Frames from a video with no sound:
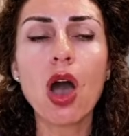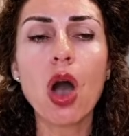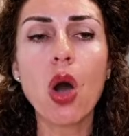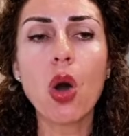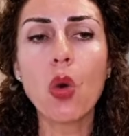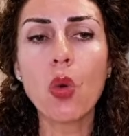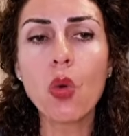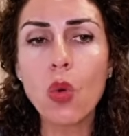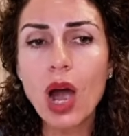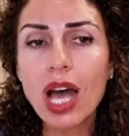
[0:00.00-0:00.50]

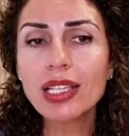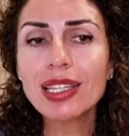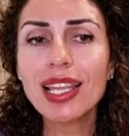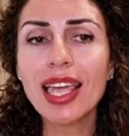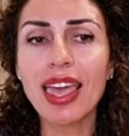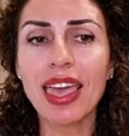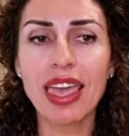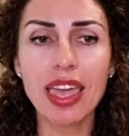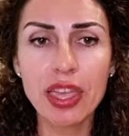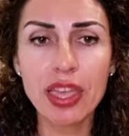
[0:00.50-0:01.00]
one
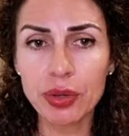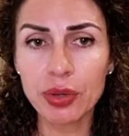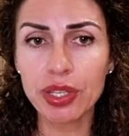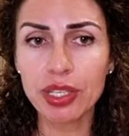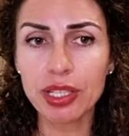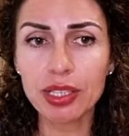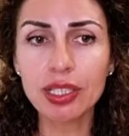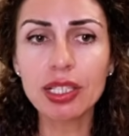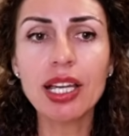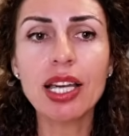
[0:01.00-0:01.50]

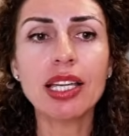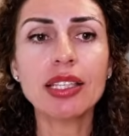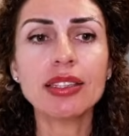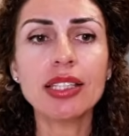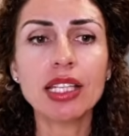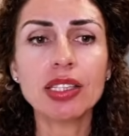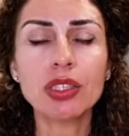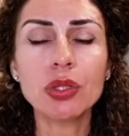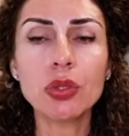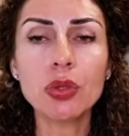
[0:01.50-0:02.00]
area
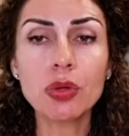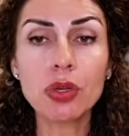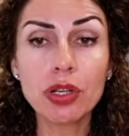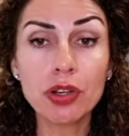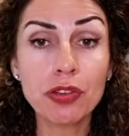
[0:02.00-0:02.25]
that you are